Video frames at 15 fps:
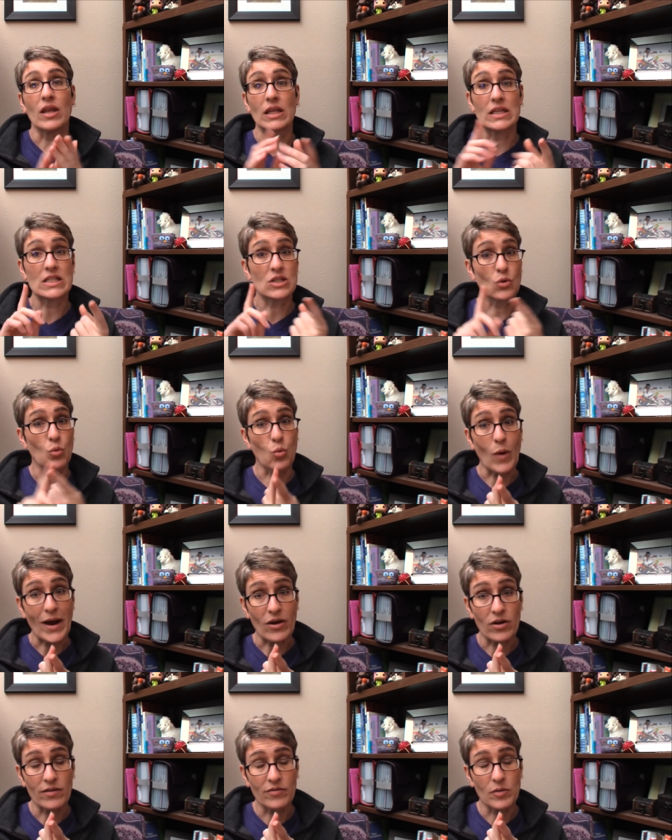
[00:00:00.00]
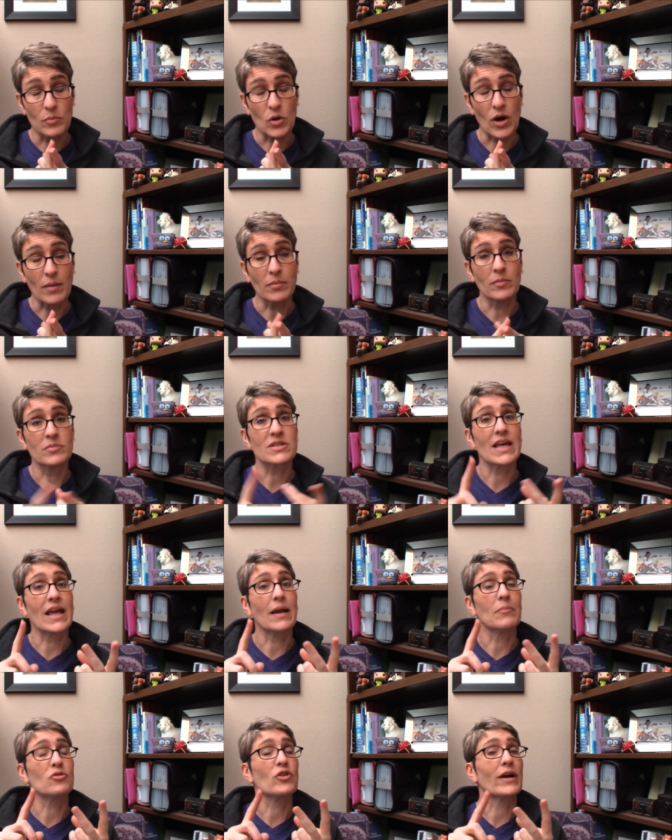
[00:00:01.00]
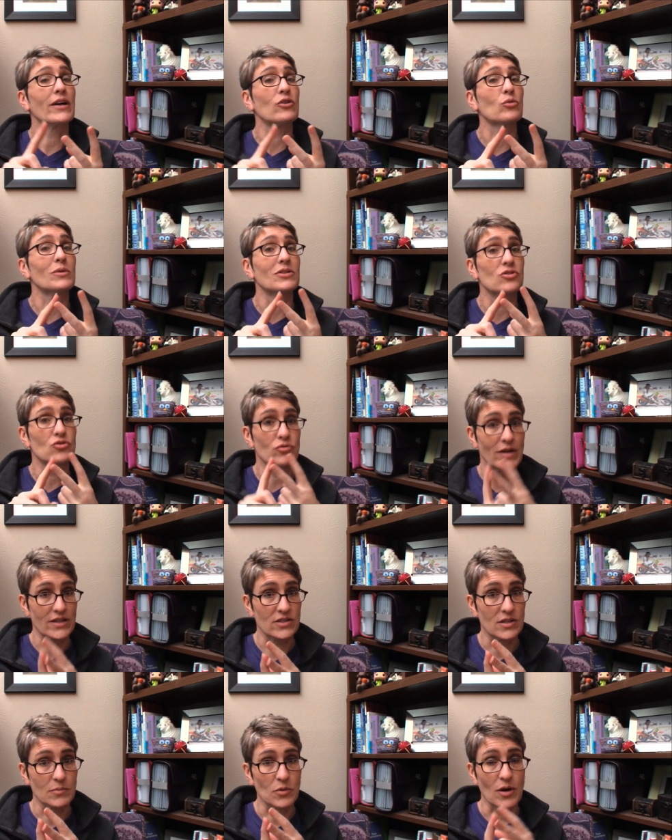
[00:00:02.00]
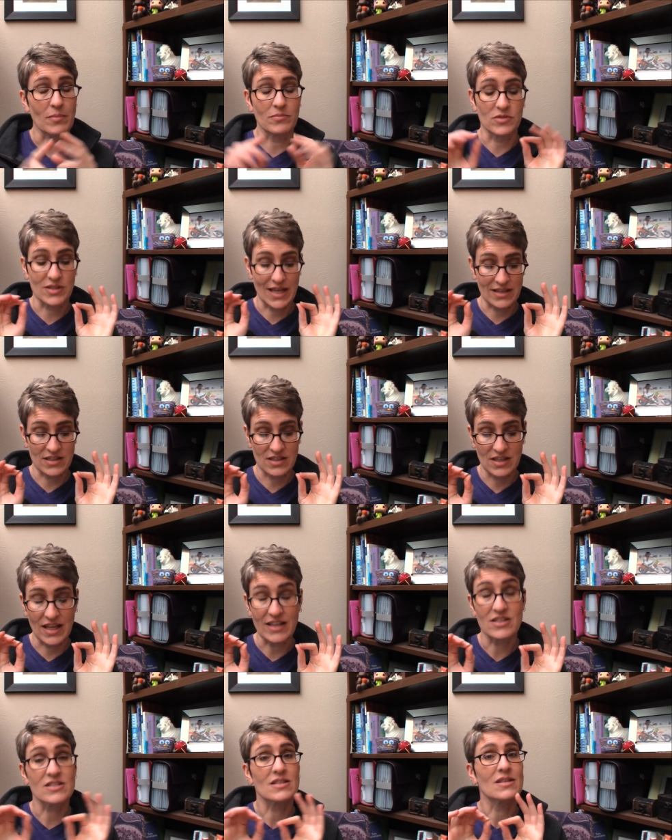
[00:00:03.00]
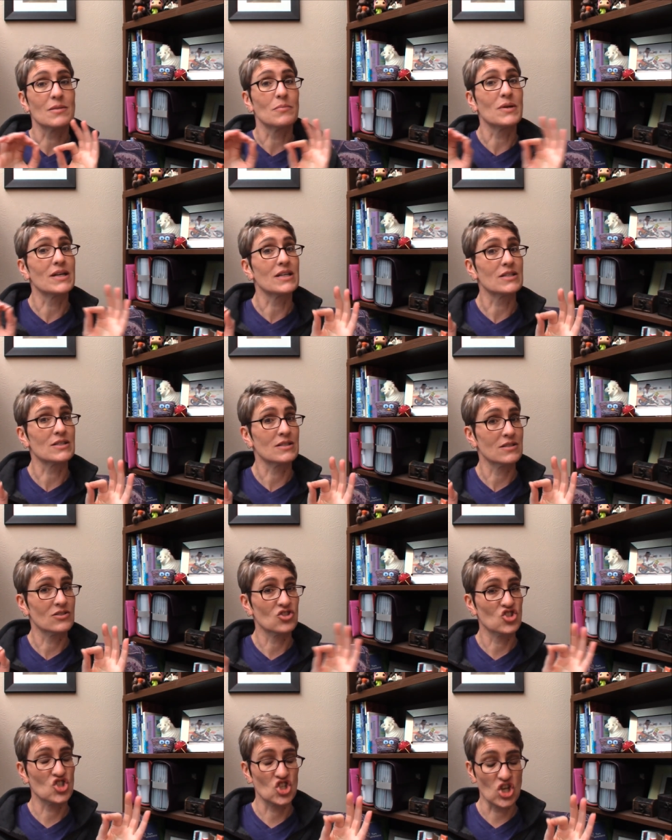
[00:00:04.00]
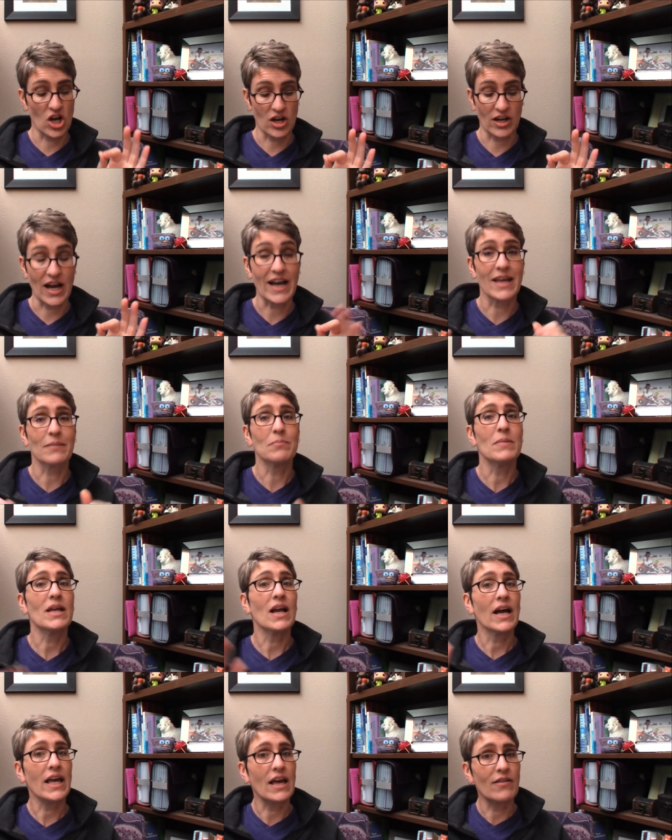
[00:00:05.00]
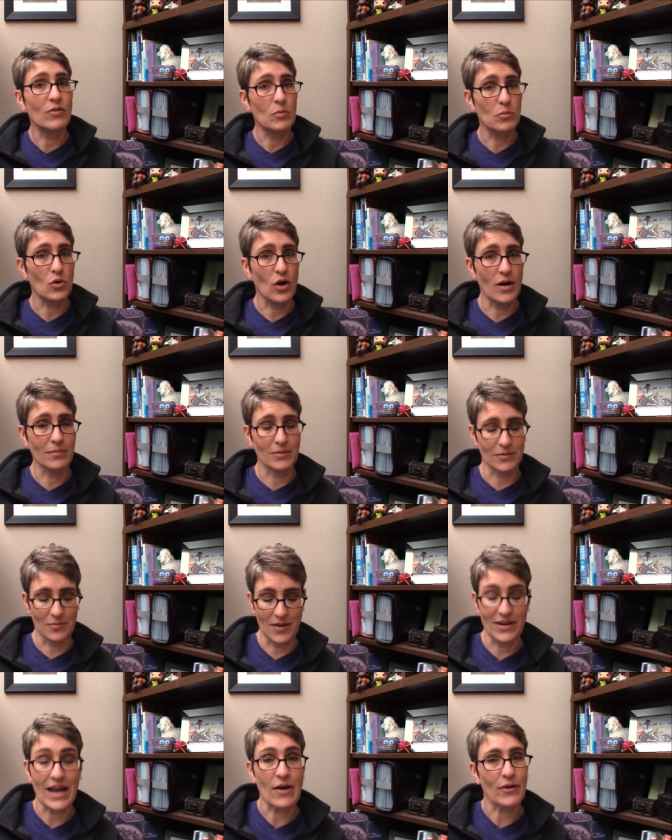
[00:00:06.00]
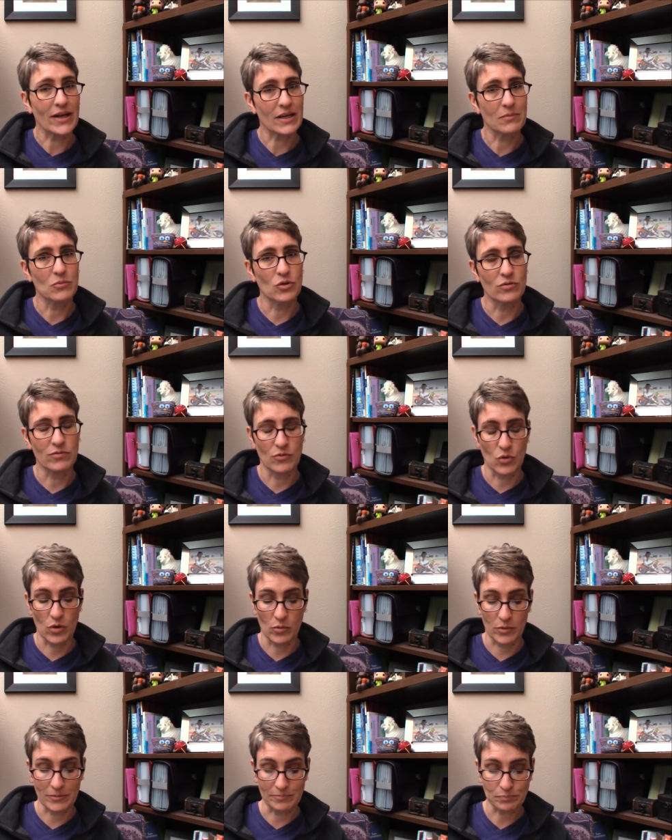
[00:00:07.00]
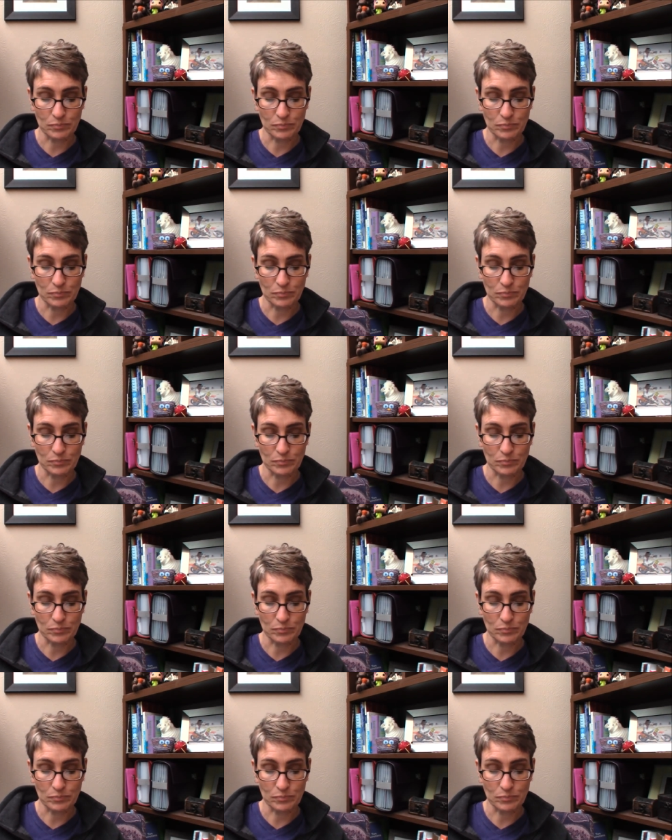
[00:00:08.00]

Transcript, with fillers: least aware of the problems and I'm trying to address the problems. That's the biggest chunk. I admit I have a problem. Now I can move forward.